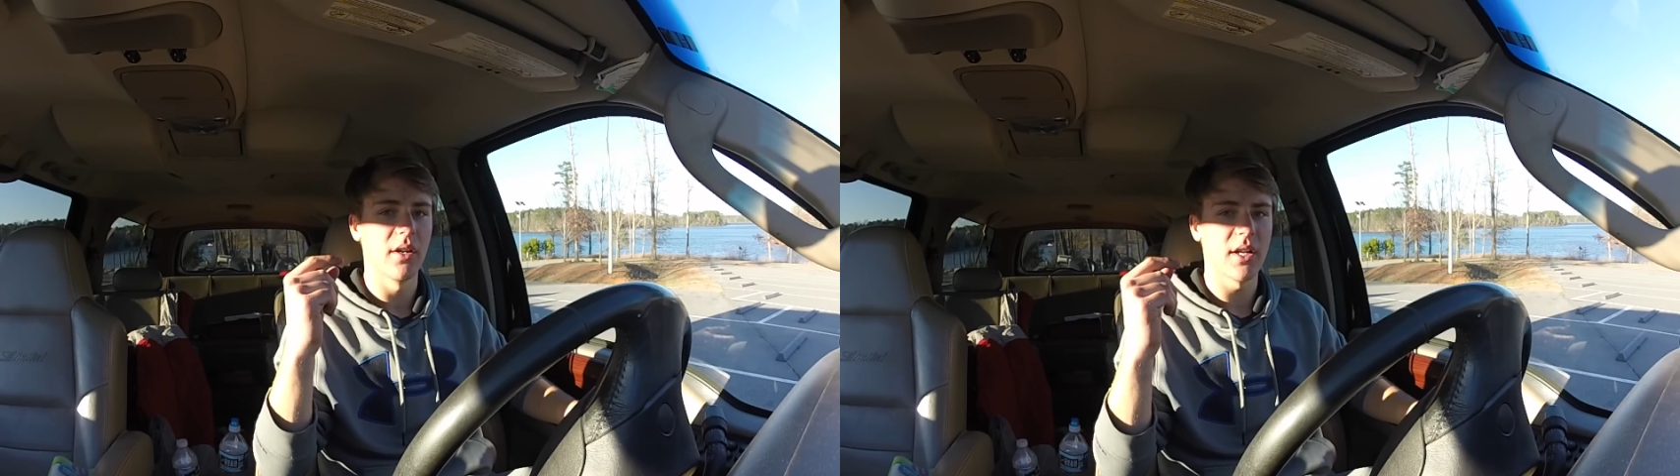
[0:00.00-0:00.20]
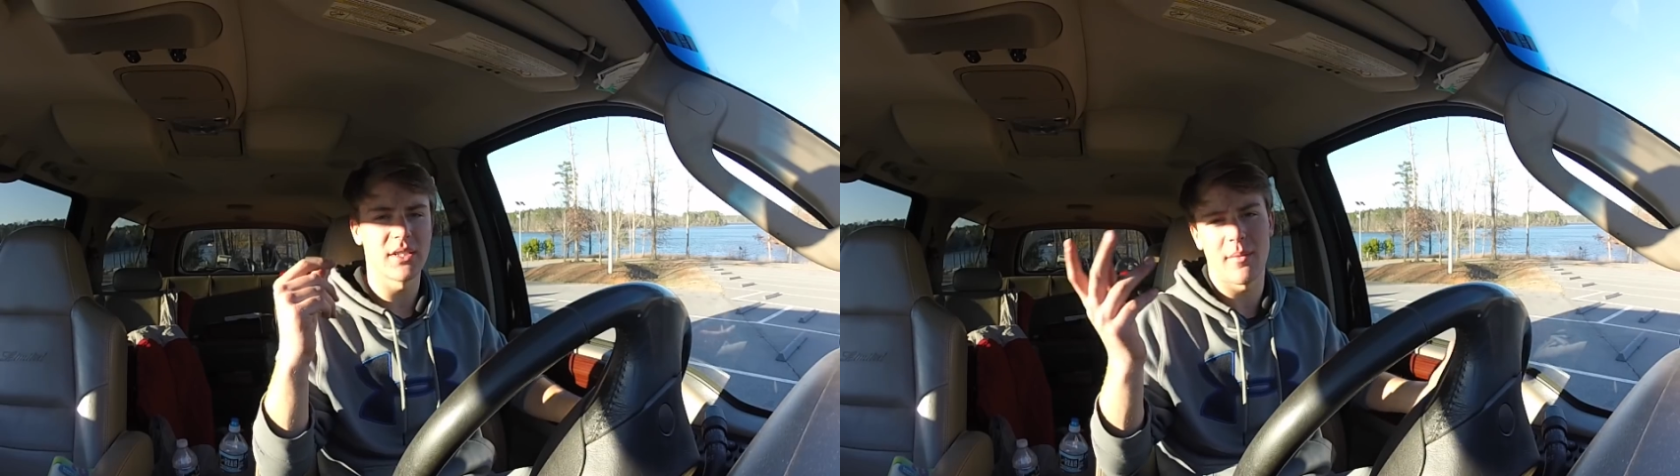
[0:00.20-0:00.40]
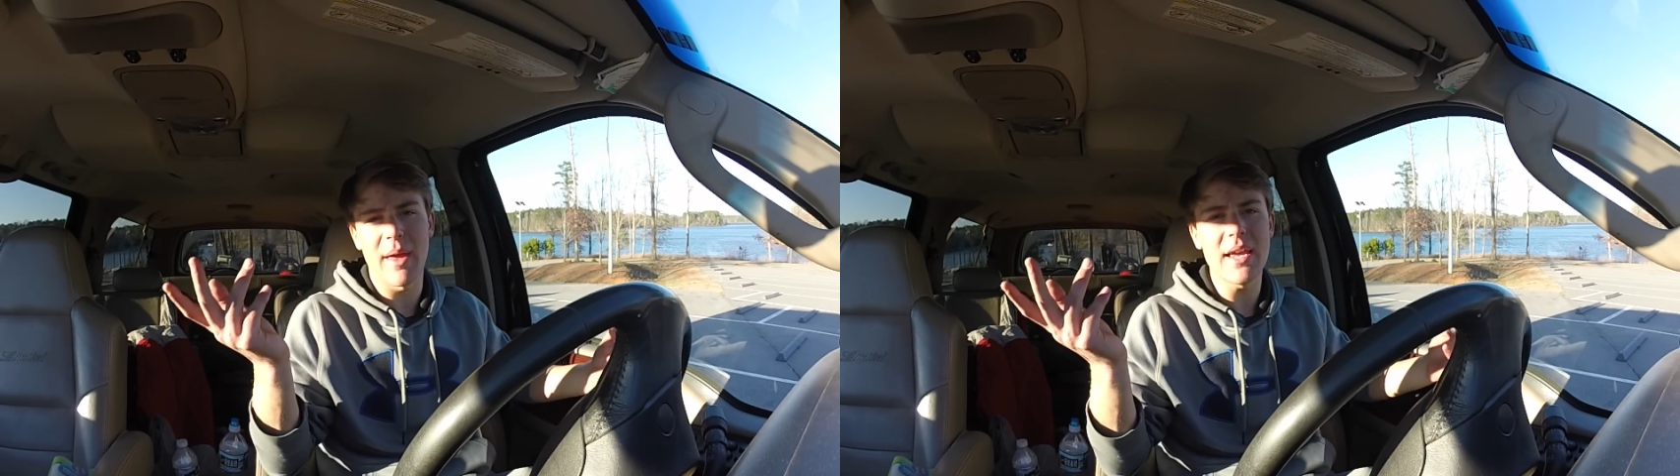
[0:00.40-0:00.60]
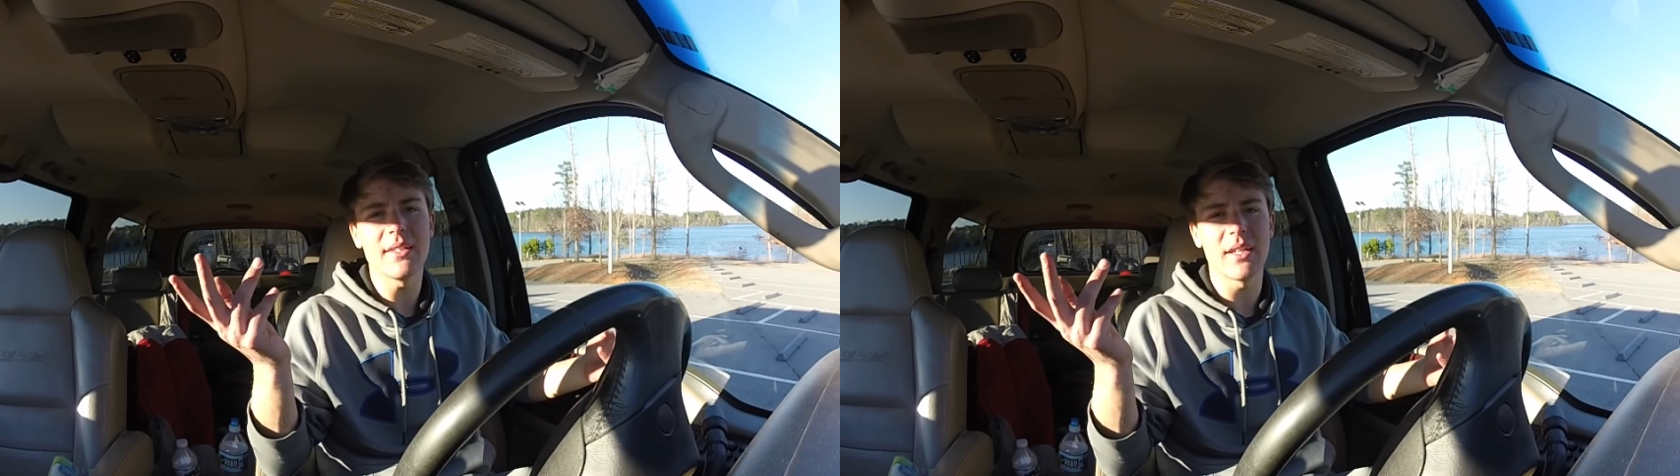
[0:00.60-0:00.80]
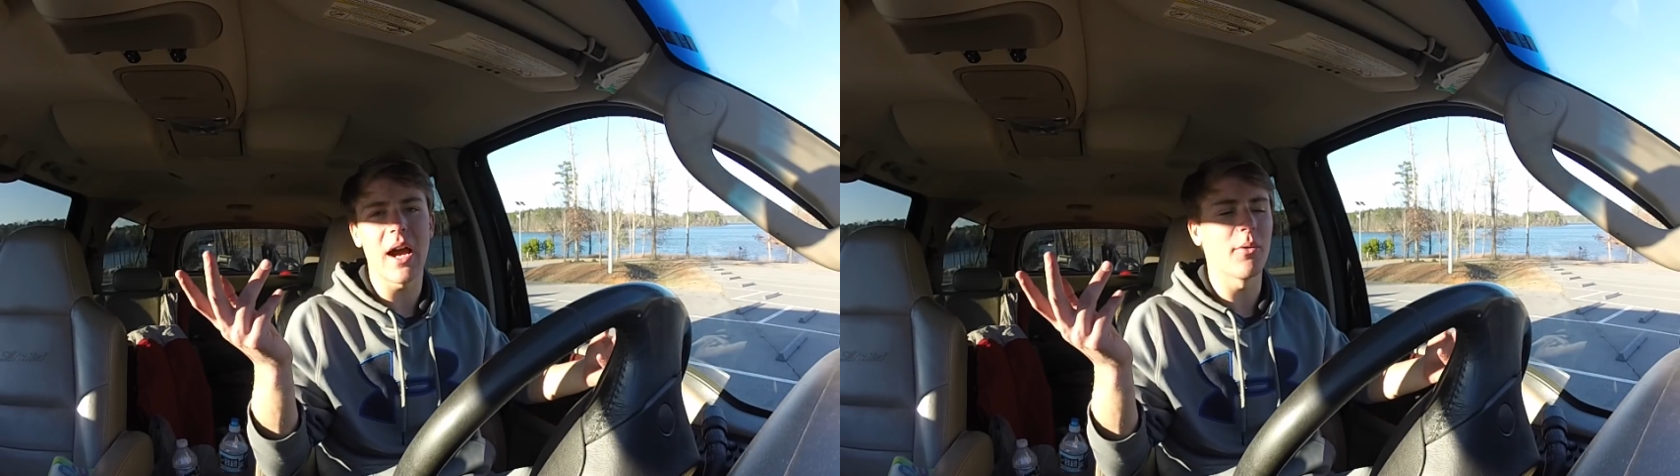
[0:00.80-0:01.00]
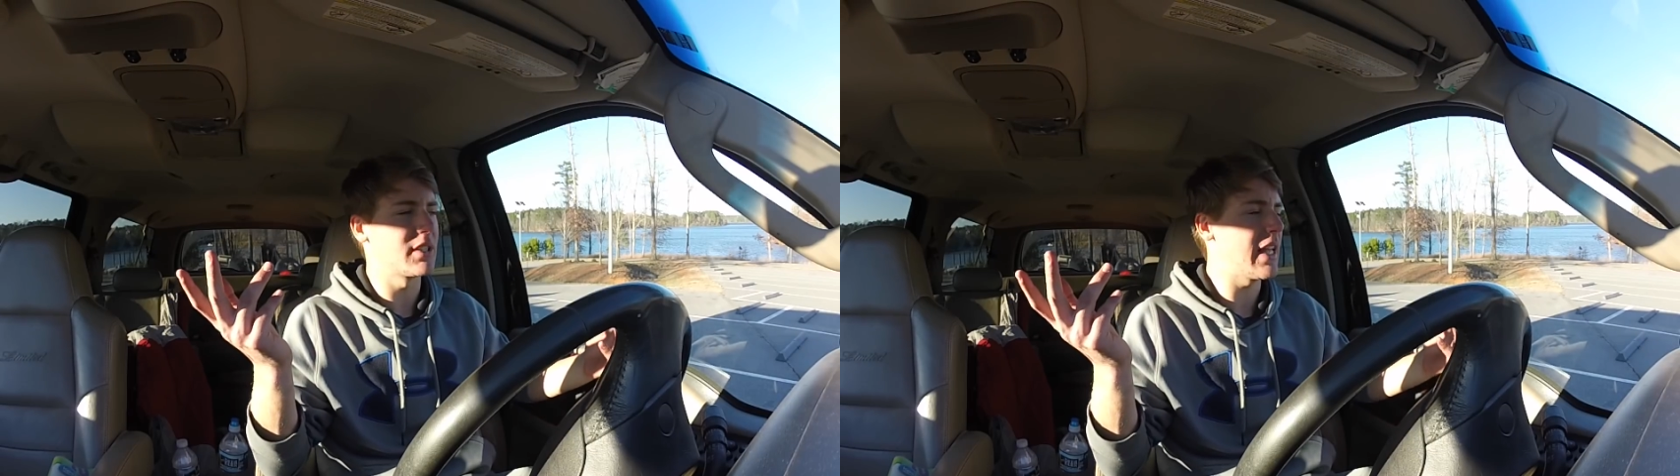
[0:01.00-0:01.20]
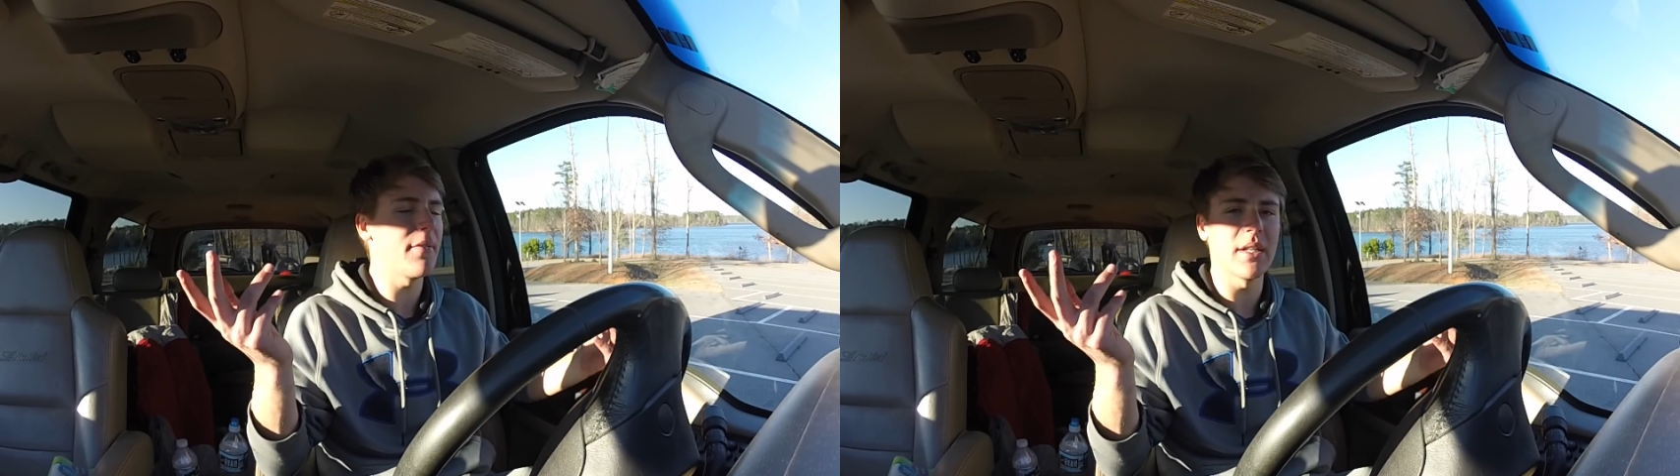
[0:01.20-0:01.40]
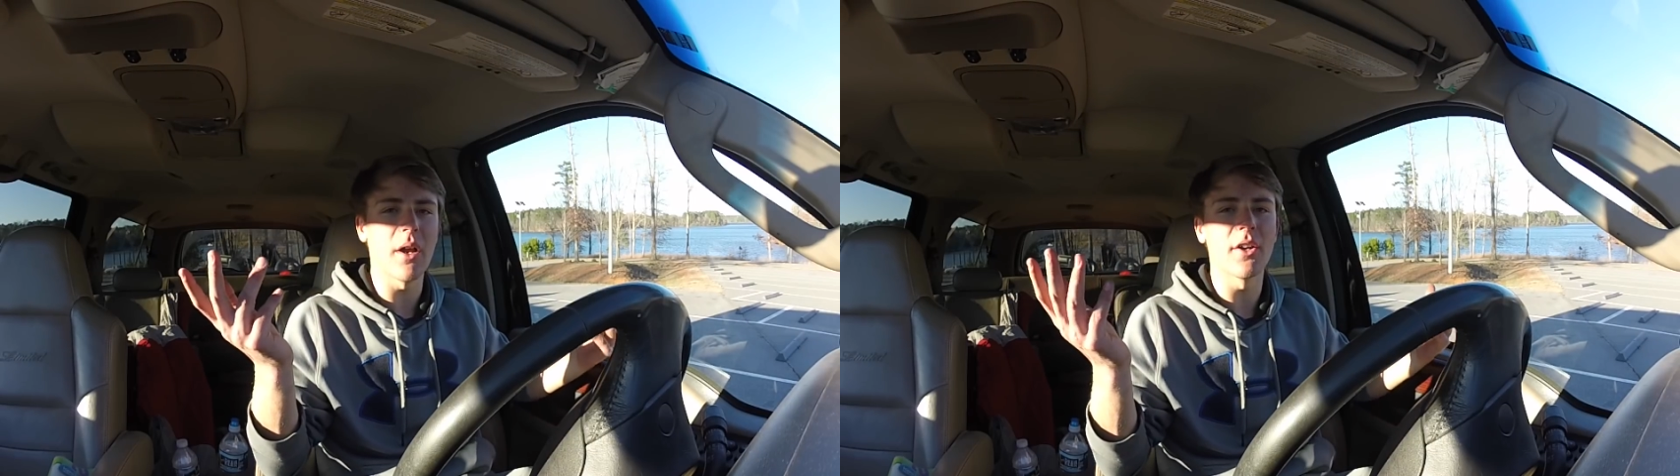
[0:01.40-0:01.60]
because I was
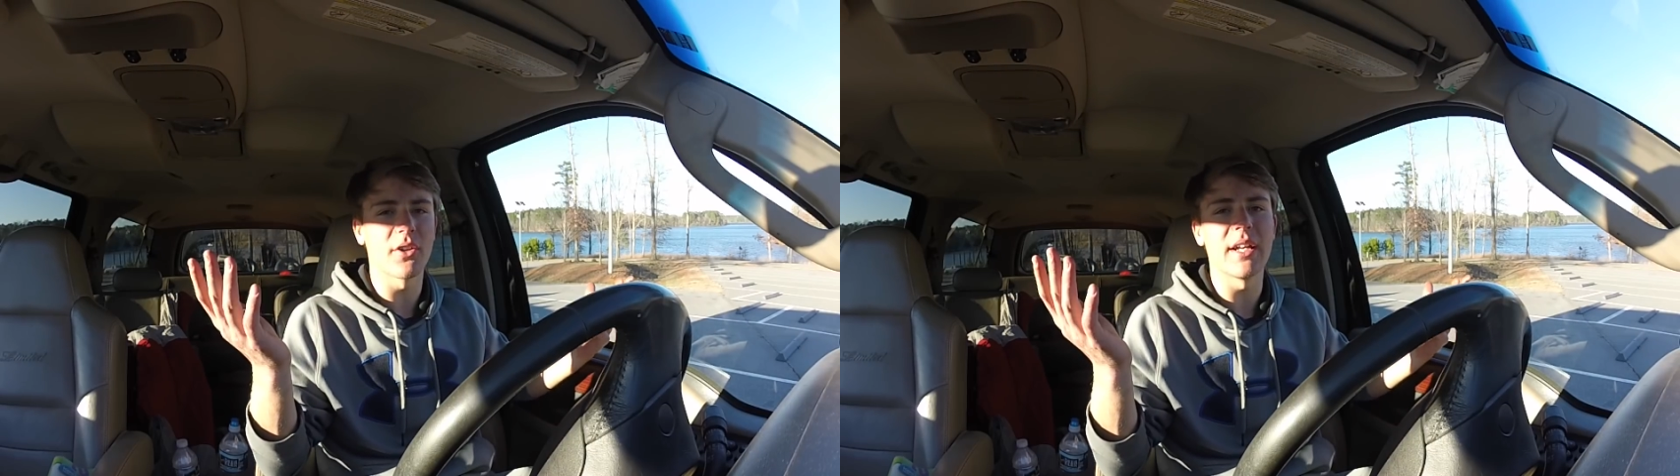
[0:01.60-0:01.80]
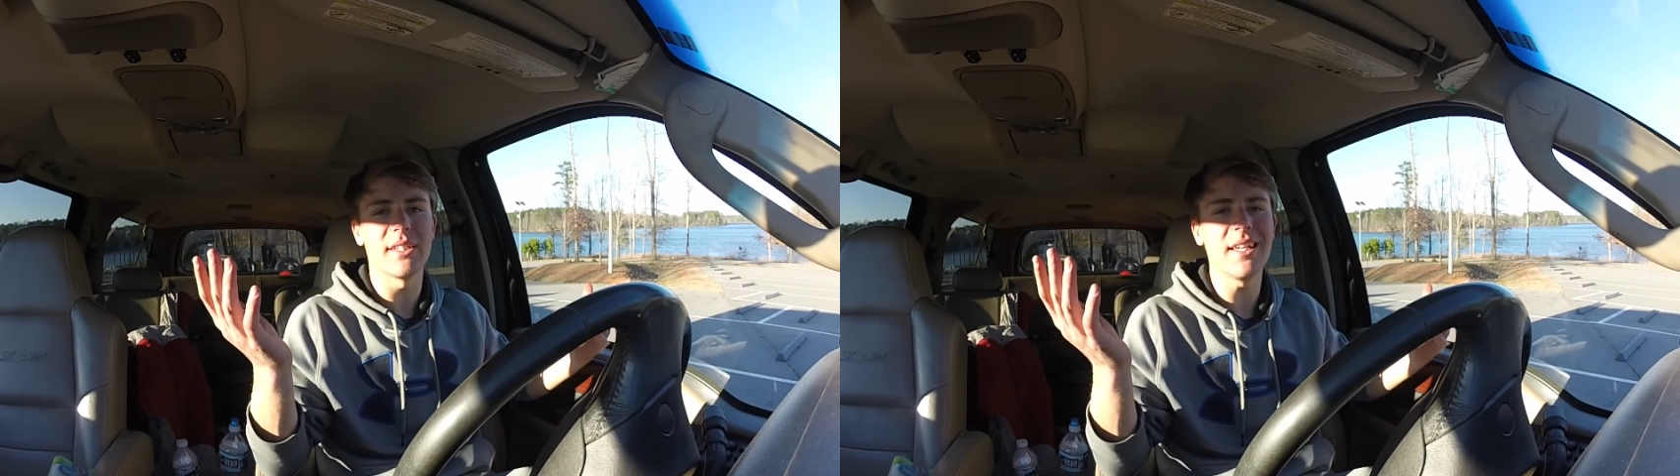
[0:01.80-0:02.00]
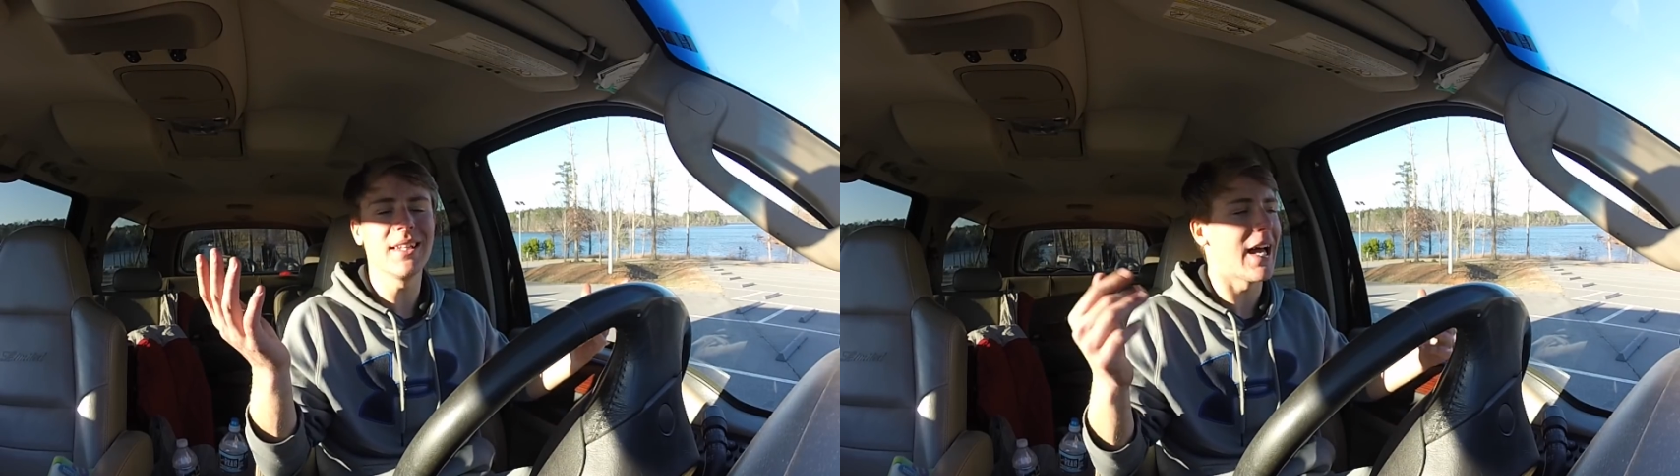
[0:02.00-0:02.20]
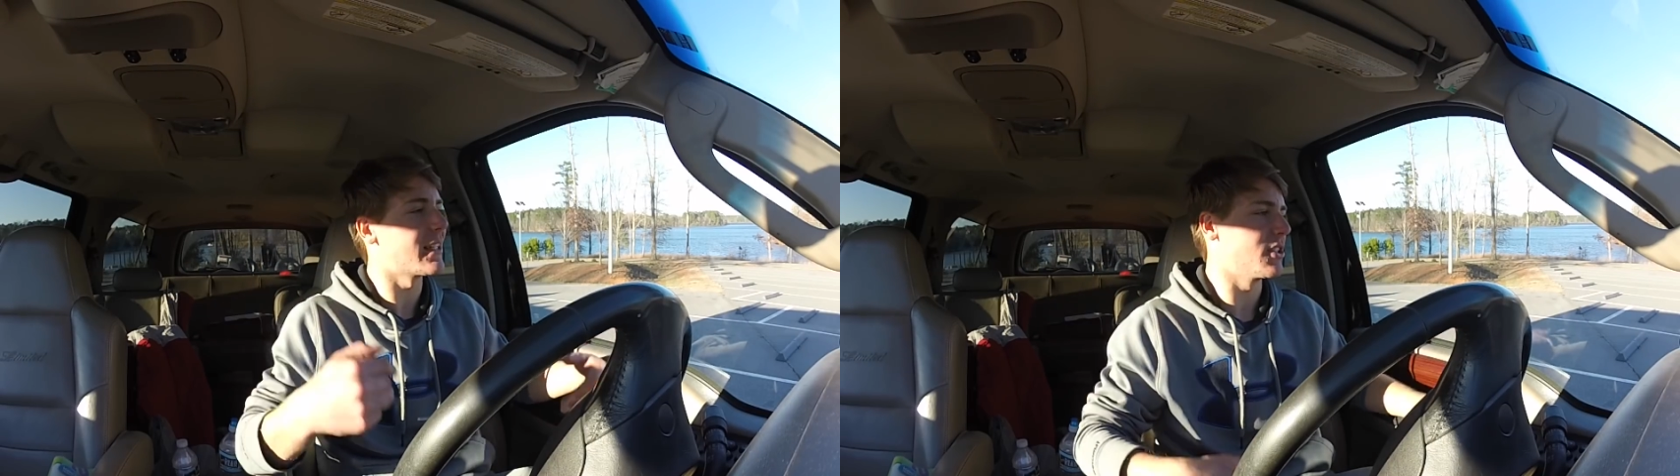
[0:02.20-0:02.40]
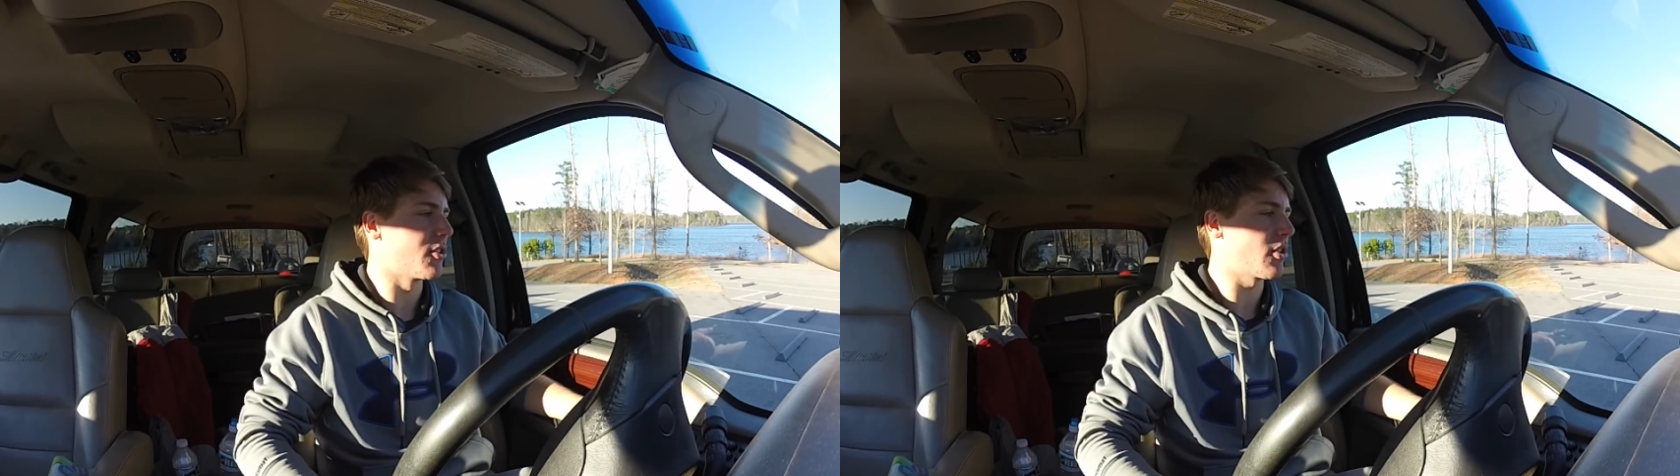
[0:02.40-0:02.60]
under 18 last year.